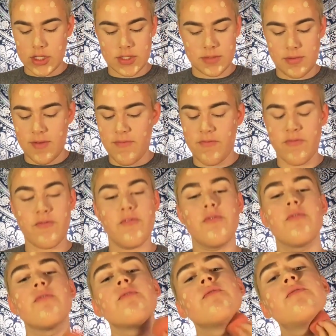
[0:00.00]
It's my
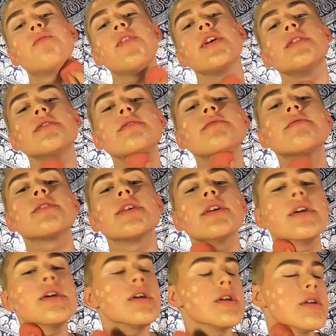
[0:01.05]

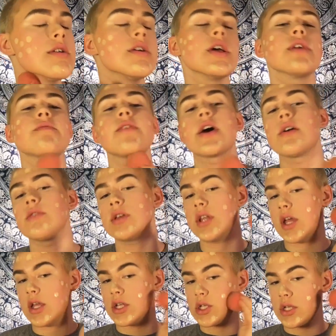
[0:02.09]
favorite
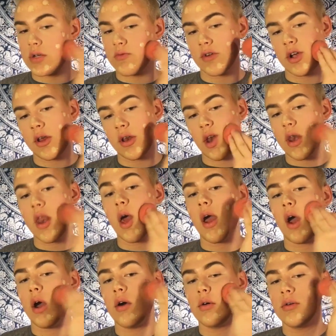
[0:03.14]
foundation right
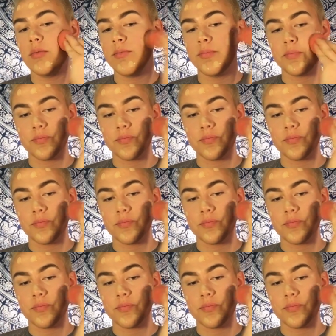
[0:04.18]
now.